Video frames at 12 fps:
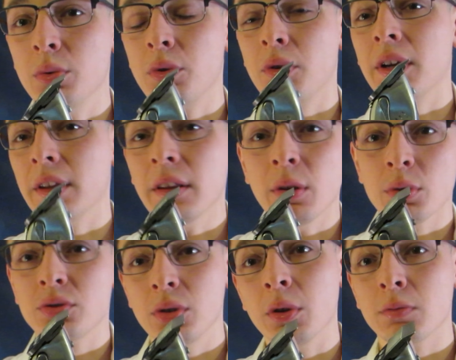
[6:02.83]
3,
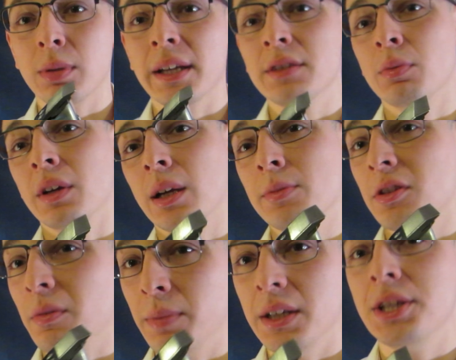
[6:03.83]
those blades when it comes to the
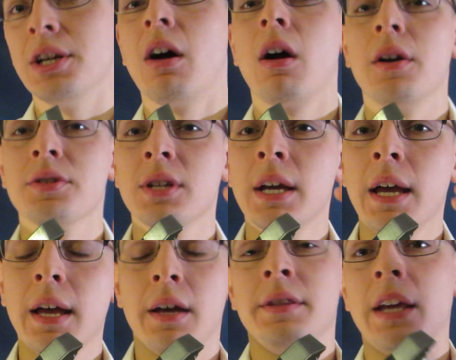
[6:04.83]
BGRs
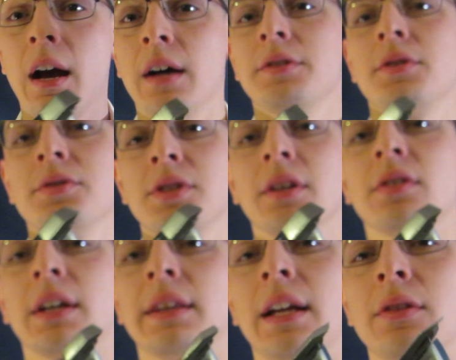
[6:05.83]
and the Osters, things
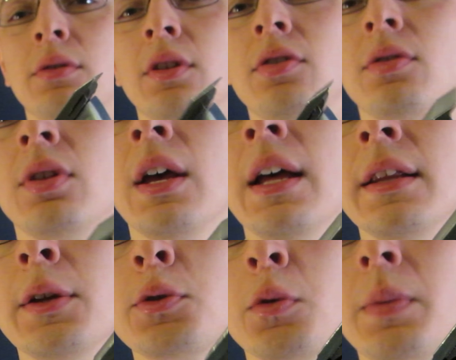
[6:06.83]
like that. So
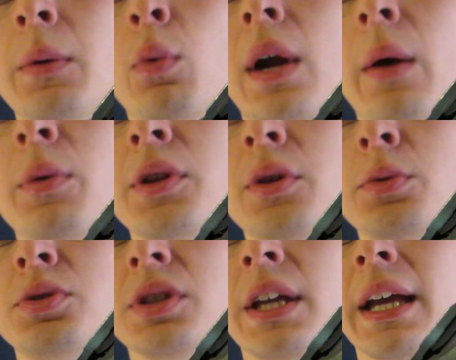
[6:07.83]
this would be what I would
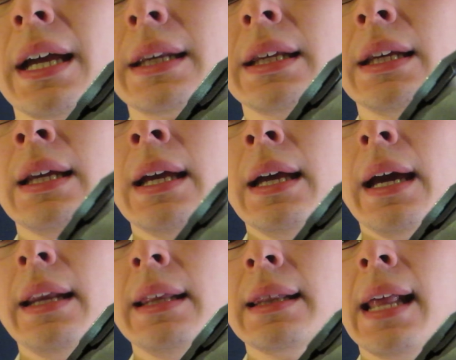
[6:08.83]
use to get any
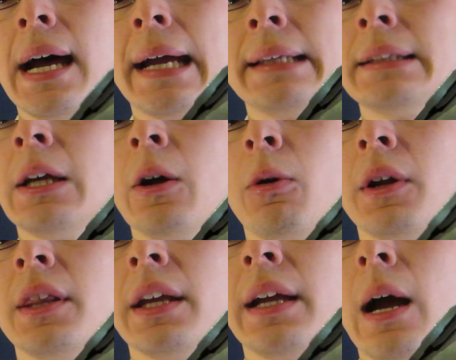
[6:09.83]
line or
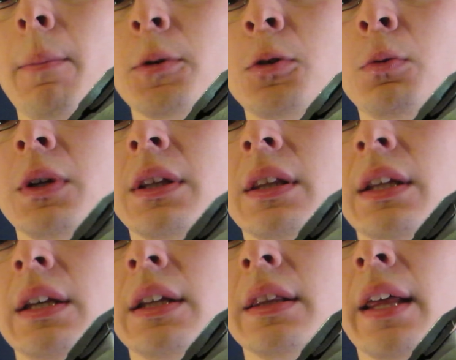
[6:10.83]
anything out between
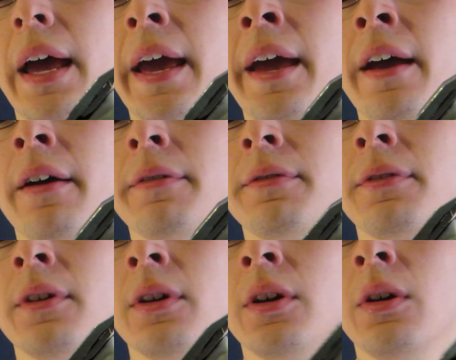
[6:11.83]
the half
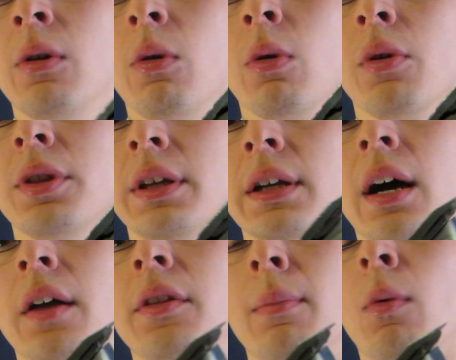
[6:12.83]
or
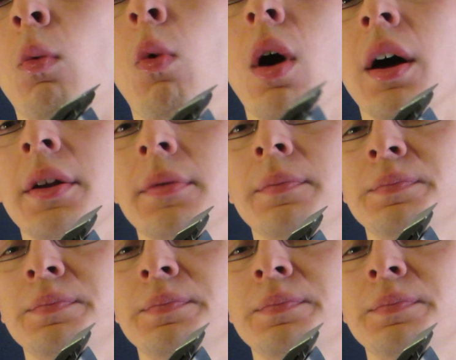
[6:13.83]
the number 1